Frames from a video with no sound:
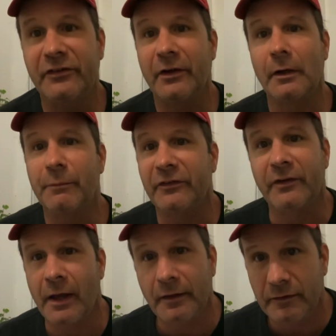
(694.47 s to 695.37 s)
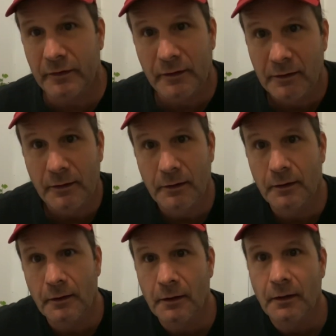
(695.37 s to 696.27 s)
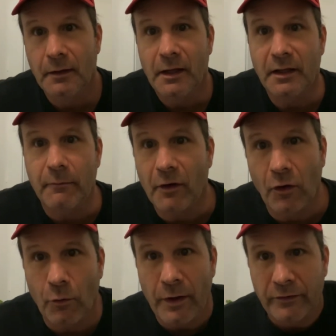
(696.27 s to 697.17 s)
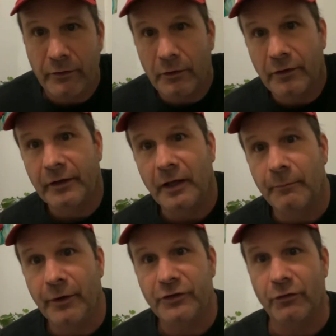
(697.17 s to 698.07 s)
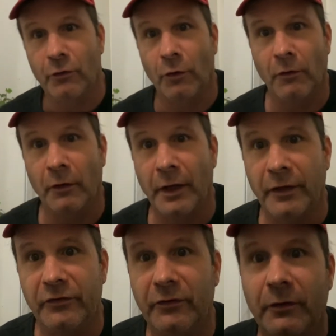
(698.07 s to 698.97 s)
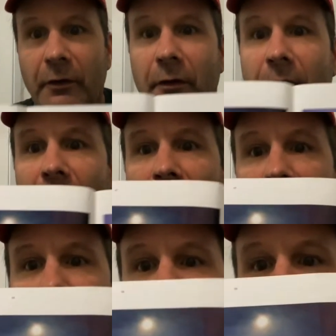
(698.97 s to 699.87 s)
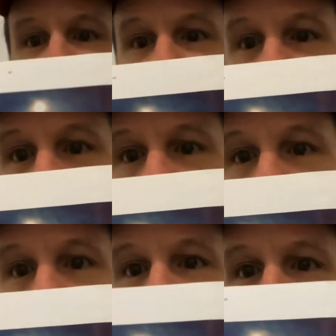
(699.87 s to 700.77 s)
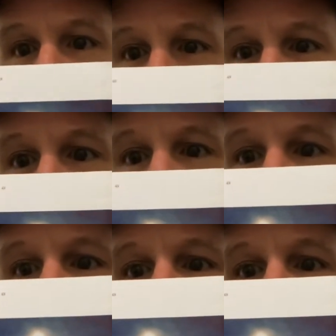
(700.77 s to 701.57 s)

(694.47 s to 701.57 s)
set up his tent in the middle of winter to get a picture of the Northern Lights. He made,